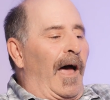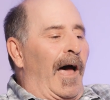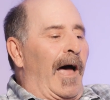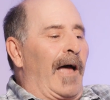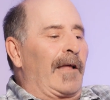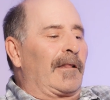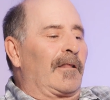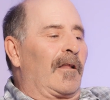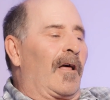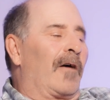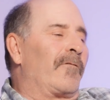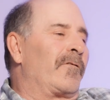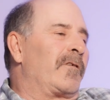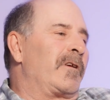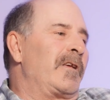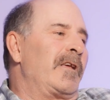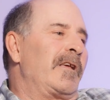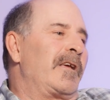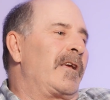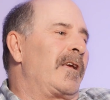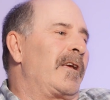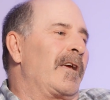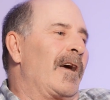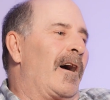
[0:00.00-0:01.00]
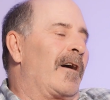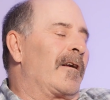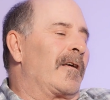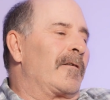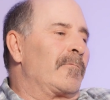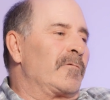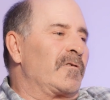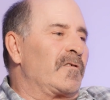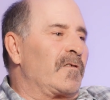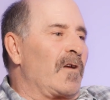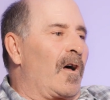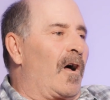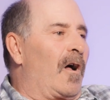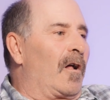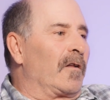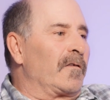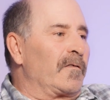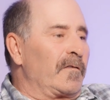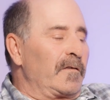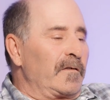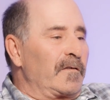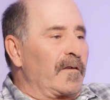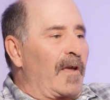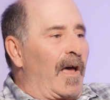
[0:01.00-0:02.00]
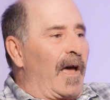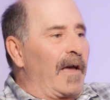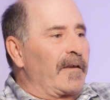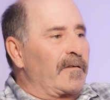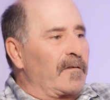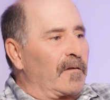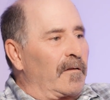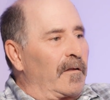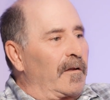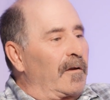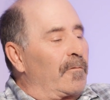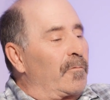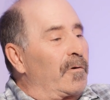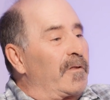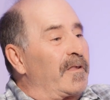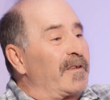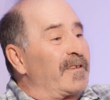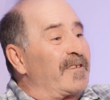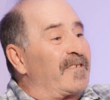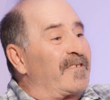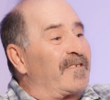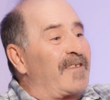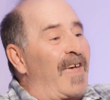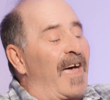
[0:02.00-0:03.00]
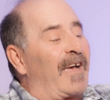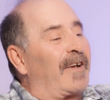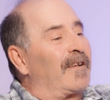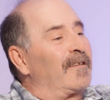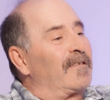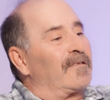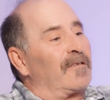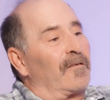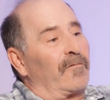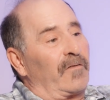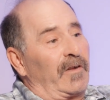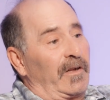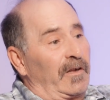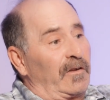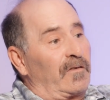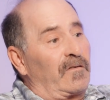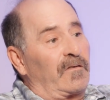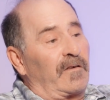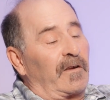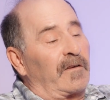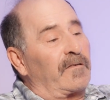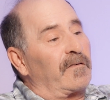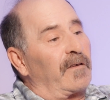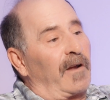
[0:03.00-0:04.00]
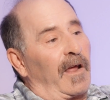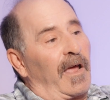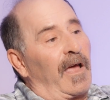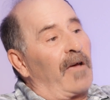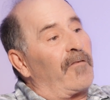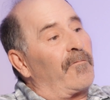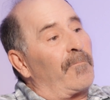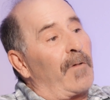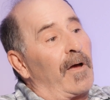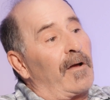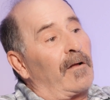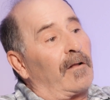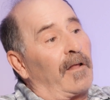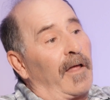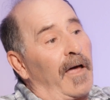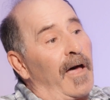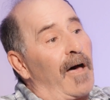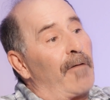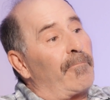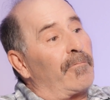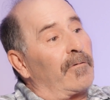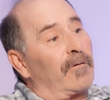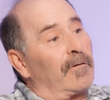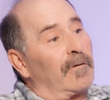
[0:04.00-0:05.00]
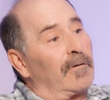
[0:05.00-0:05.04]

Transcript: I love geeking out on results. These guys are within seconds of each 6.5 mile lap.